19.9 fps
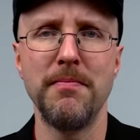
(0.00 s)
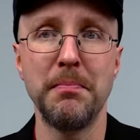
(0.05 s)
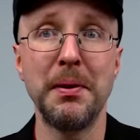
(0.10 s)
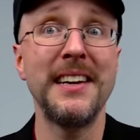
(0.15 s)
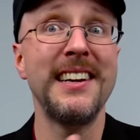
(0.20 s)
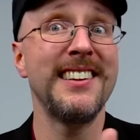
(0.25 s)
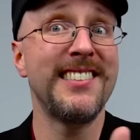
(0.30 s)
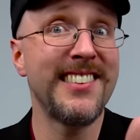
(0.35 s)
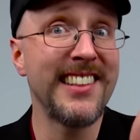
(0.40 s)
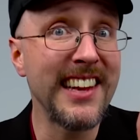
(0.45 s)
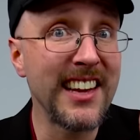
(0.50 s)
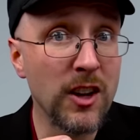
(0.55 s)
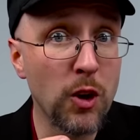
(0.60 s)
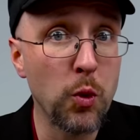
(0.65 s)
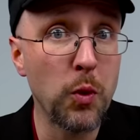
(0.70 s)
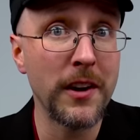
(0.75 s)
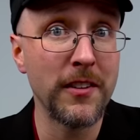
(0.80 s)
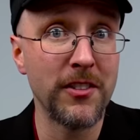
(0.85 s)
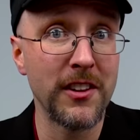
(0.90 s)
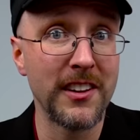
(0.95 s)
But it's the
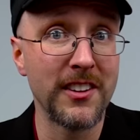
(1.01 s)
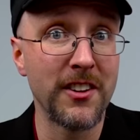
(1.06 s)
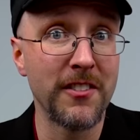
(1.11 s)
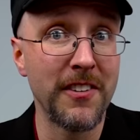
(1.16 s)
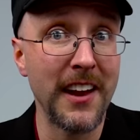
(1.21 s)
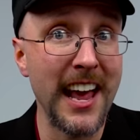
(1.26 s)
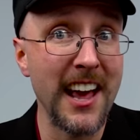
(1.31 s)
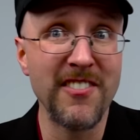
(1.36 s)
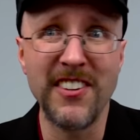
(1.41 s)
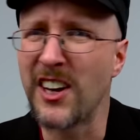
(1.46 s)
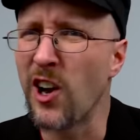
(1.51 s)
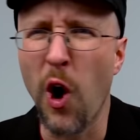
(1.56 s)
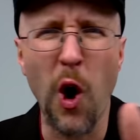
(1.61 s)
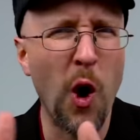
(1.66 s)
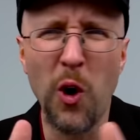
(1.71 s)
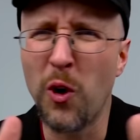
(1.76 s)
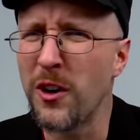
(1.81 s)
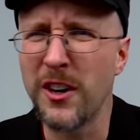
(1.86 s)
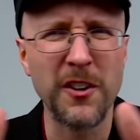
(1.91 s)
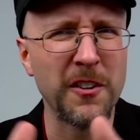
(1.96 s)
equivalent of having
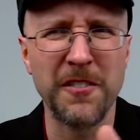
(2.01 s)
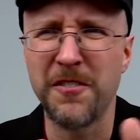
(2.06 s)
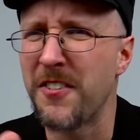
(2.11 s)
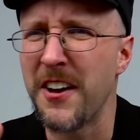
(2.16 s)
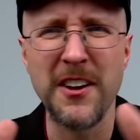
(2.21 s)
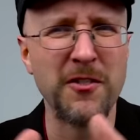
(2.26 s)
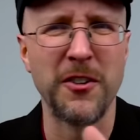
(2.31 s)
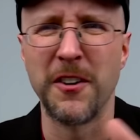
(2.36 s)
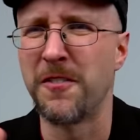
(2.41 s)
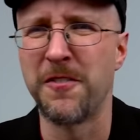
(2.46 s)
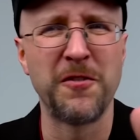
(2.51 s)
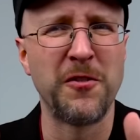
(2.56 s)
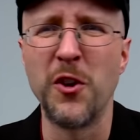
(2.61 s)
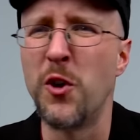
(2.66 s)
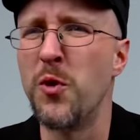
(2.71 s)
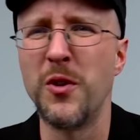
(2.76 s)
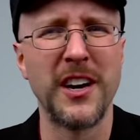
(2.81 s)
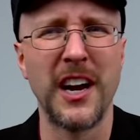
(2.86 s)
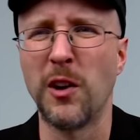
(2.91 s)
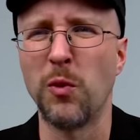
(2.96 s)
all your favorite
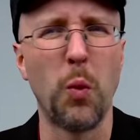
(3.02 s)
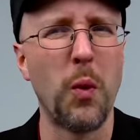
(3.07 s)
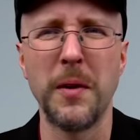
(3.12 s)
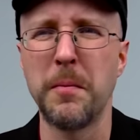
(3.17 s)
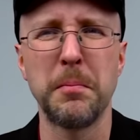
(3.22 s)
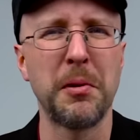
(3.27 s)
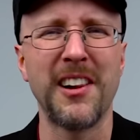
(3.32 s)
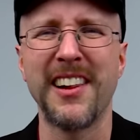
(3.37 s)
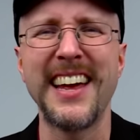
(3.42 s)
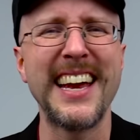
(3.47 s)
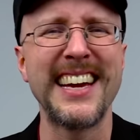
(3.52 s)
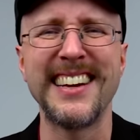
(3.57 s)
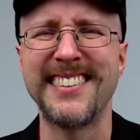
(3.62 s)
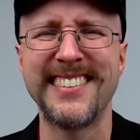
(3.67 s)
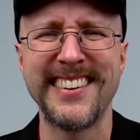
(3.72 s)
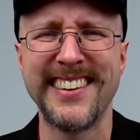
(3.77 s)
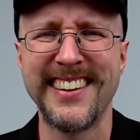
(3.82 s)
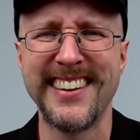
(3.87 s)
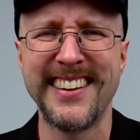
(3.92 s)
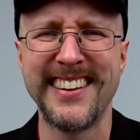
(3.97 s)
food on one
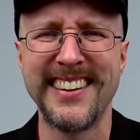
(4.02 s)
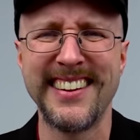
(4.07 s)
plate.